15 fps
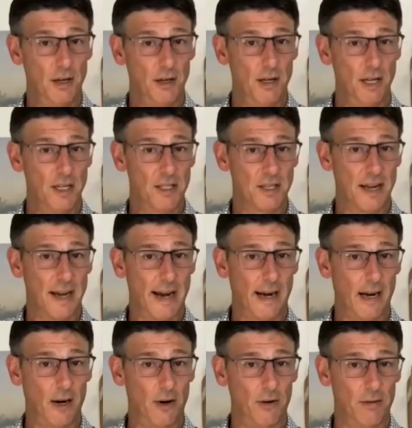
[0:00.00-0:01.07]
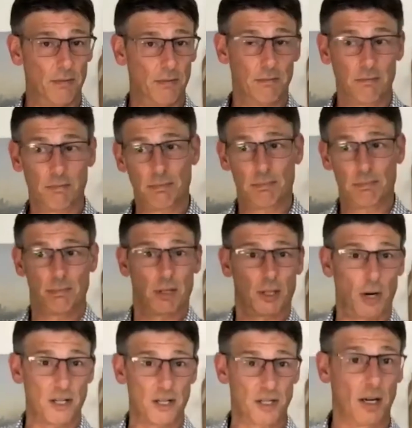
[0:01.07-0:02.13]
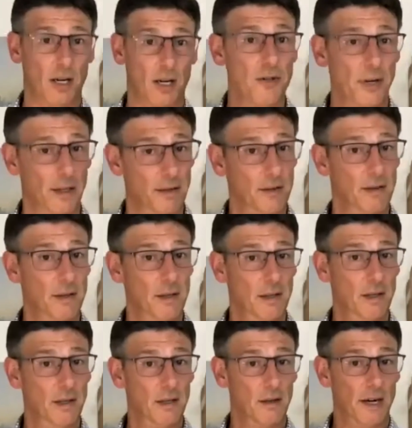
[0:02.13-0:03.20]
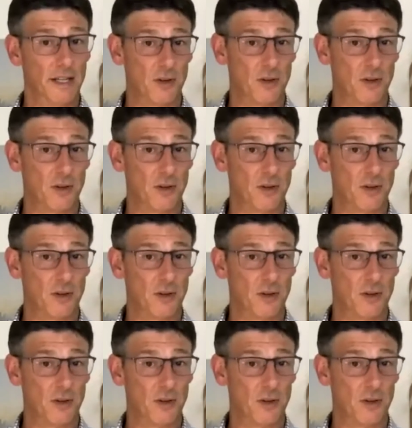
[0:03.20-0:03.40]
is now across the country, right?